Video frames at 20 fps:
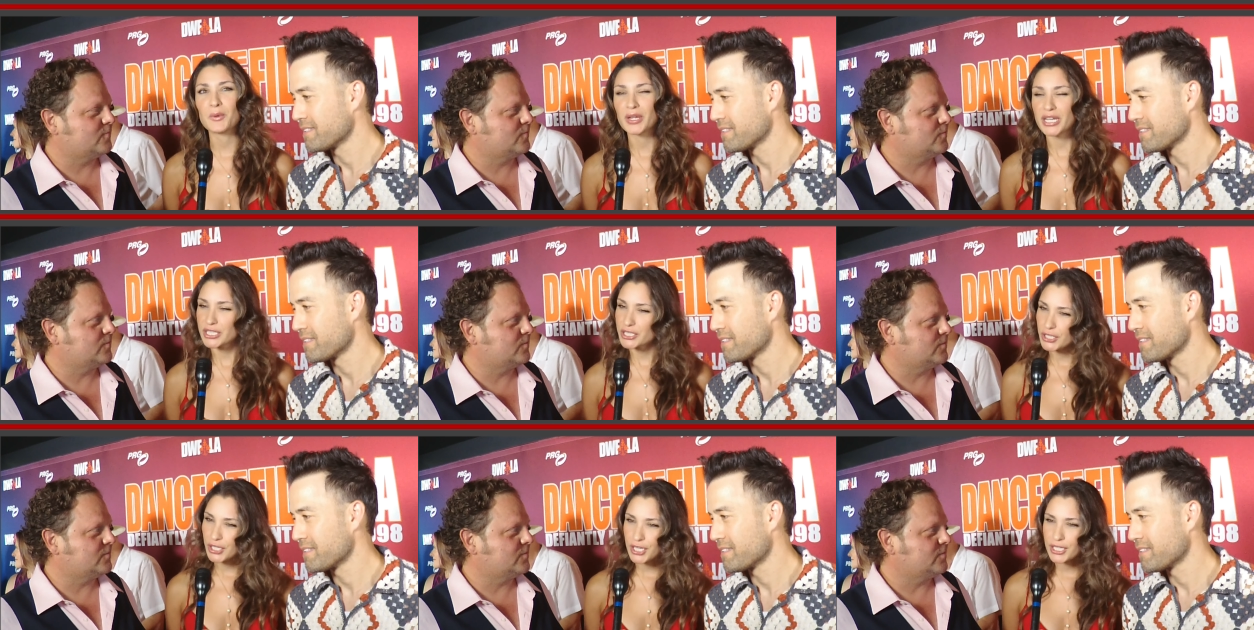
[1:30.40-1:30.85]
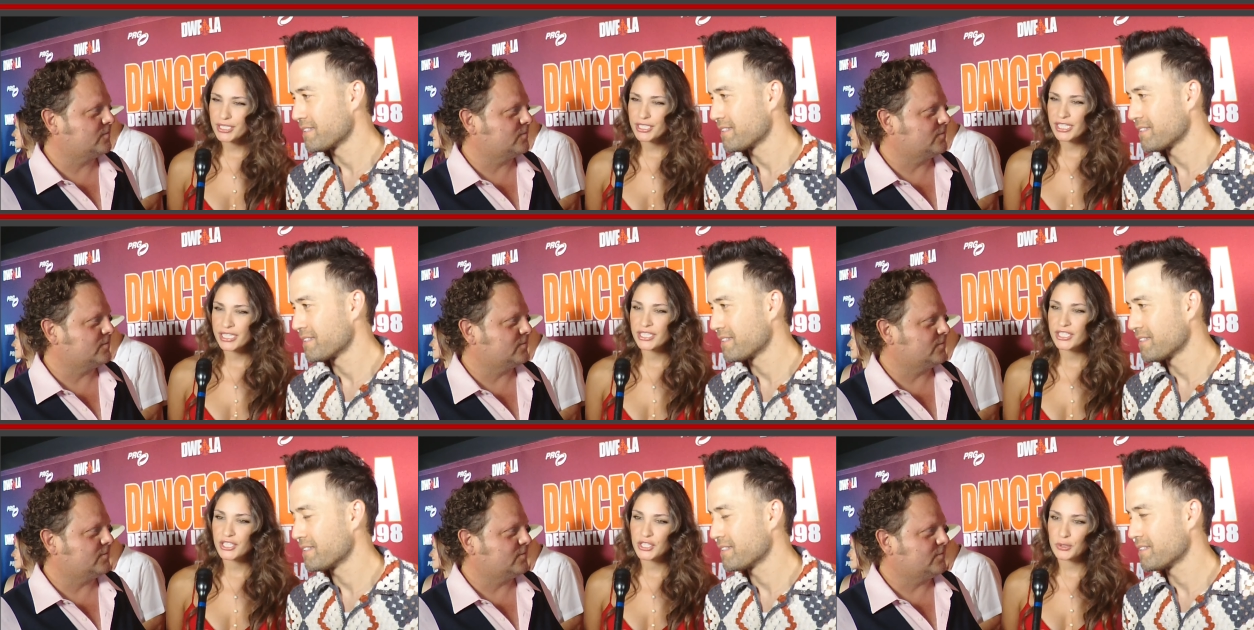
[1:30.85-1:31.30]
Speaker 1: what it turned
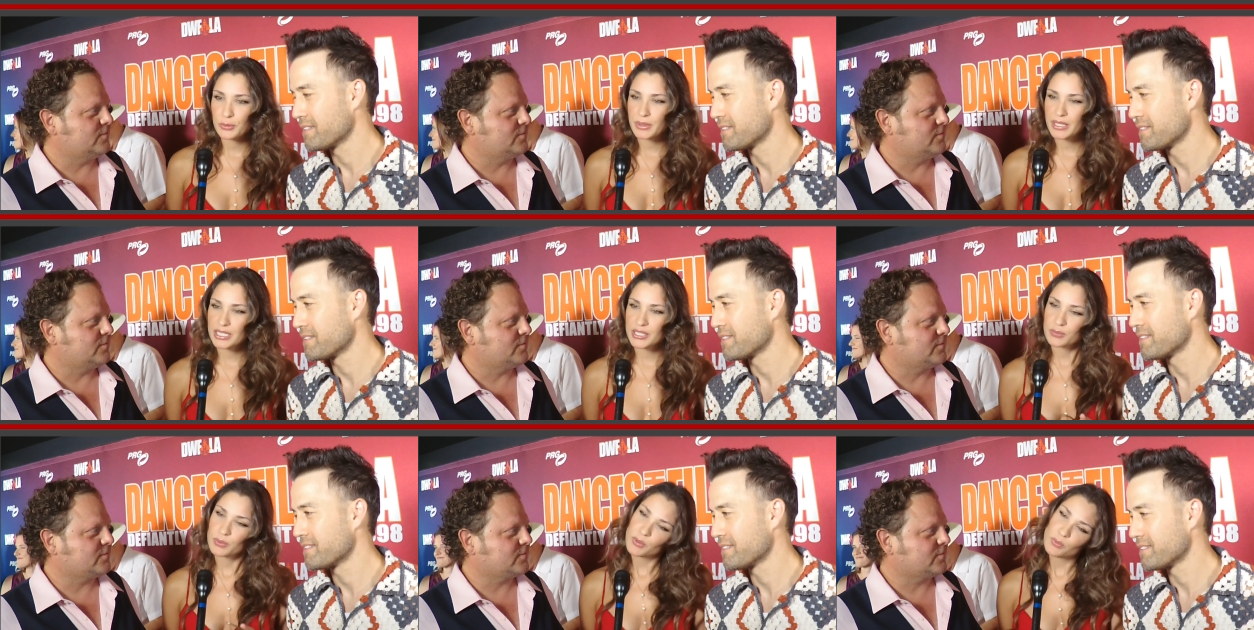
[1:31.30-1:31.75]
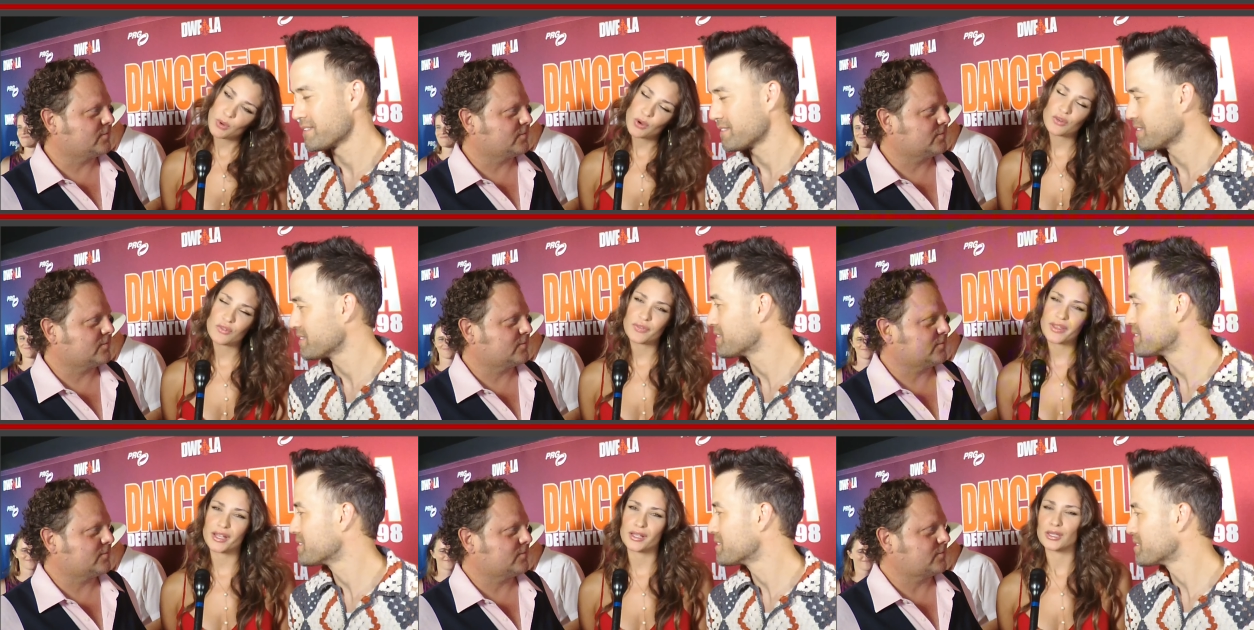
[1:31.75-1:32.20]
into, because we
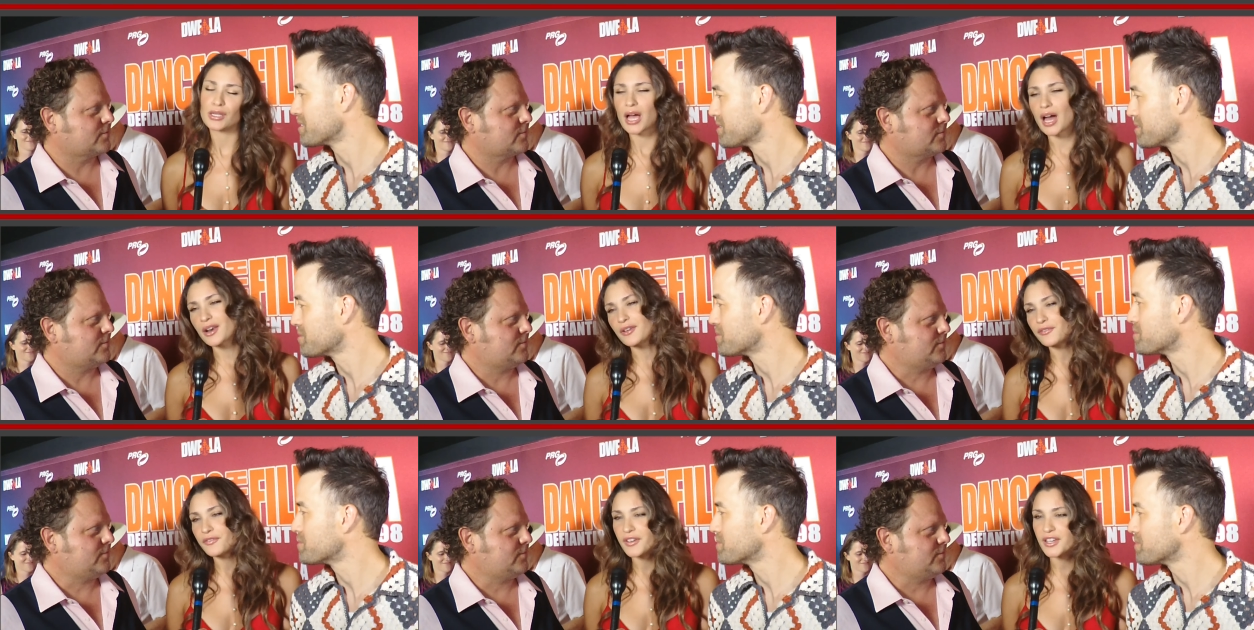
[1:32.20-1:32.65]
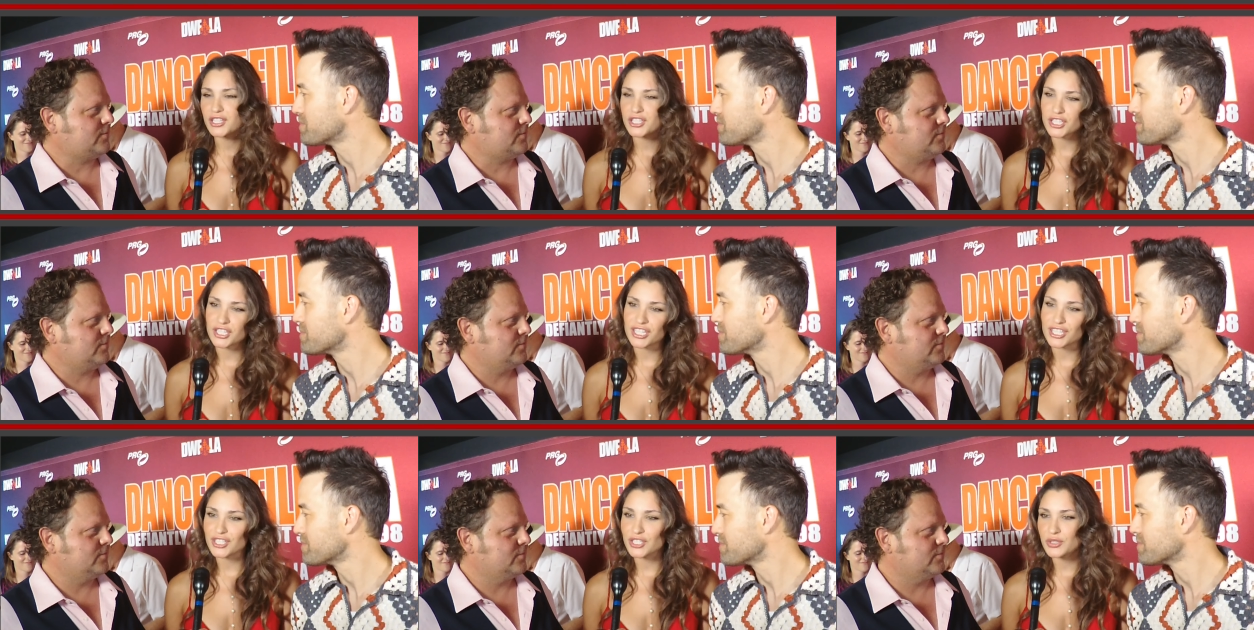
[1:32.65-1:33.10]
wove like a lot of
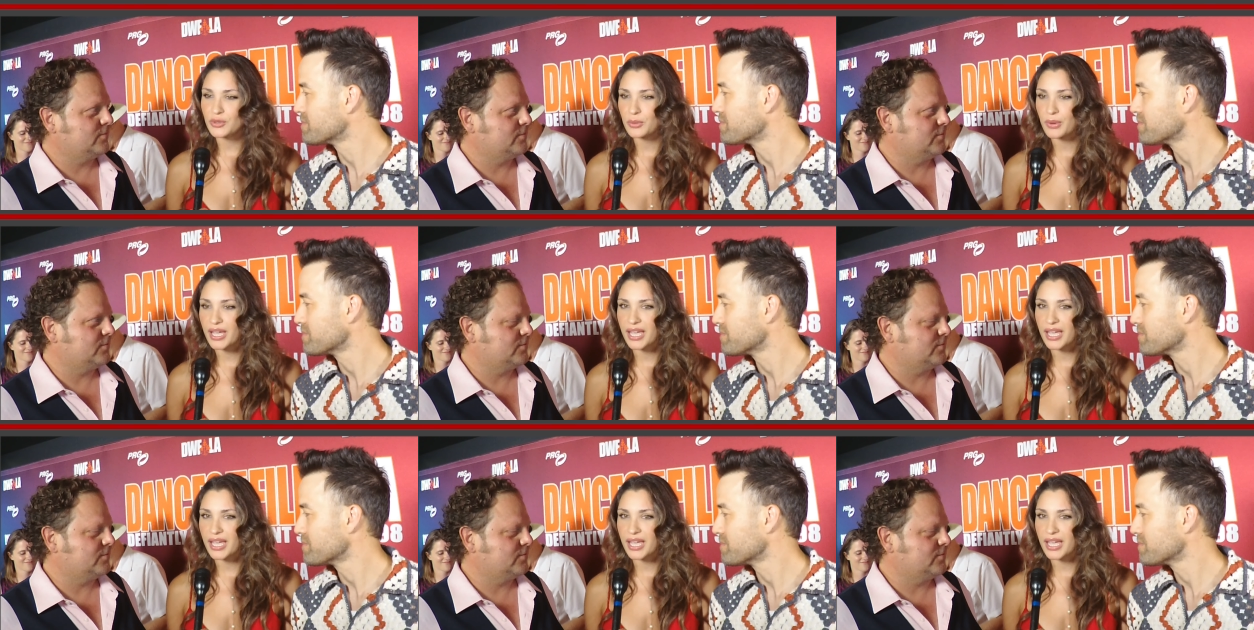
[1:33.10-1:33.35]
fiction into